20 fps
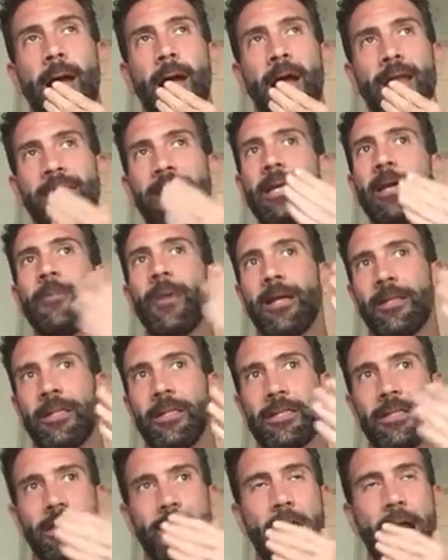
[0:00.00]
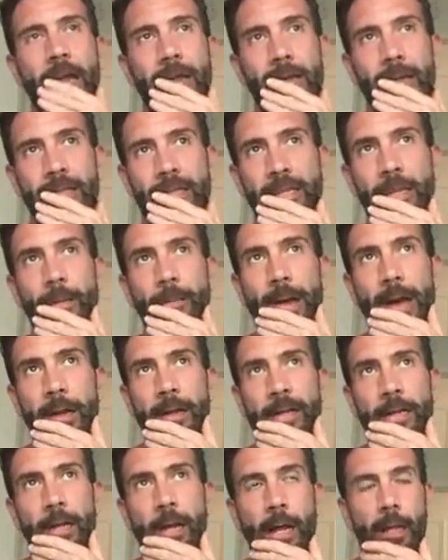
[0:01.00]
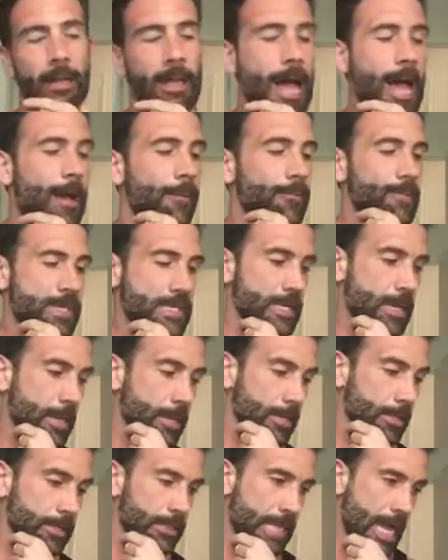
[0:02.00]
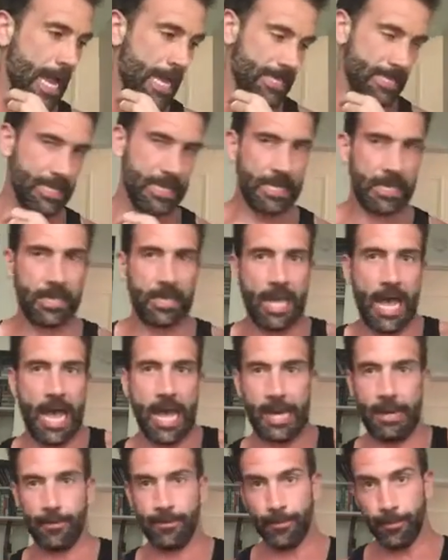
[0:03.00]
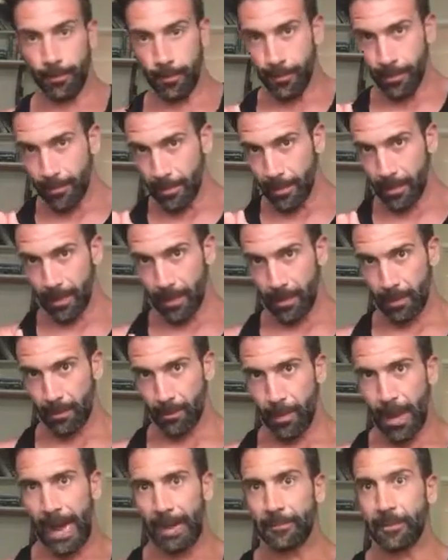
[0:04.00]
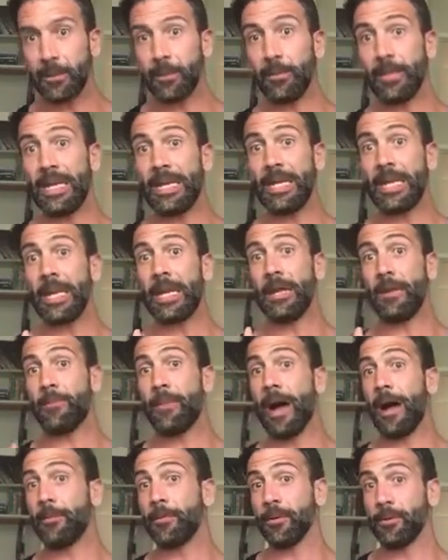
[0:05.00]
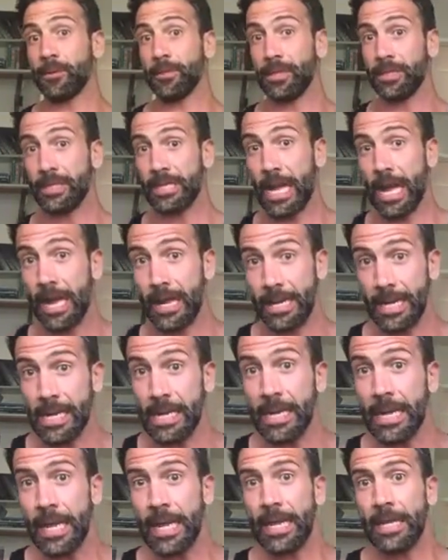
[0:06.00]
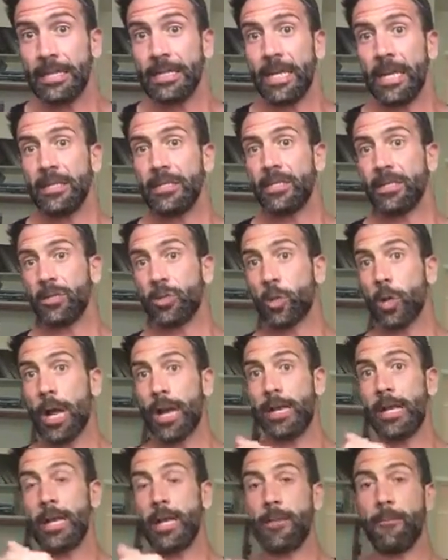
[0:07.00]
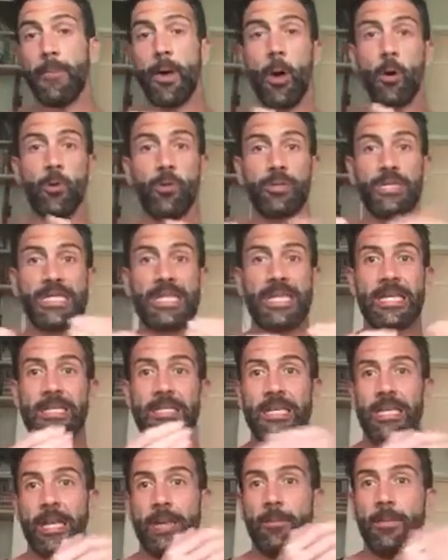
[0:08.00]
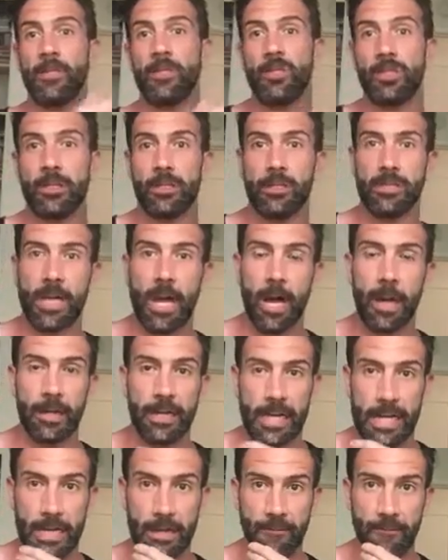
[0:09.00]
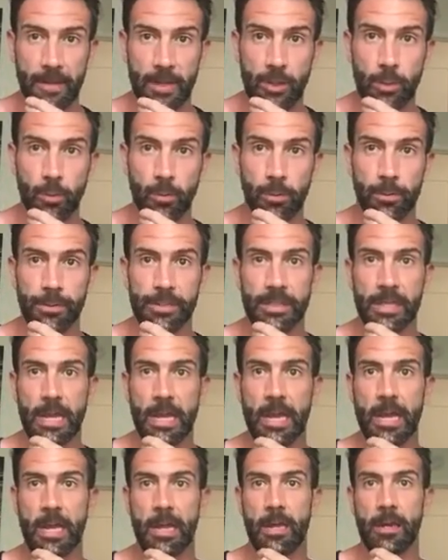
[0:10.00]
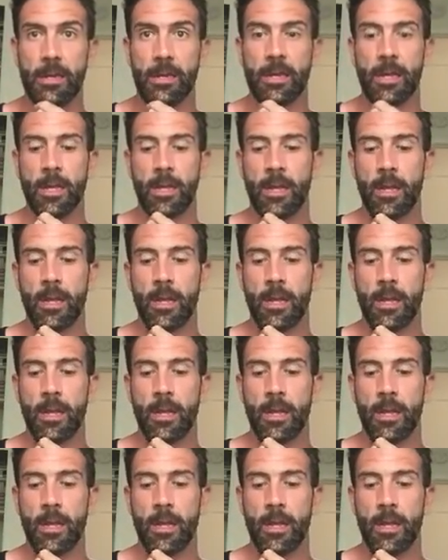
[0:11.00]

I think about this a lot, and I think about it a lot because I think that popular media and popular society tend to try to impose these images on individuals. And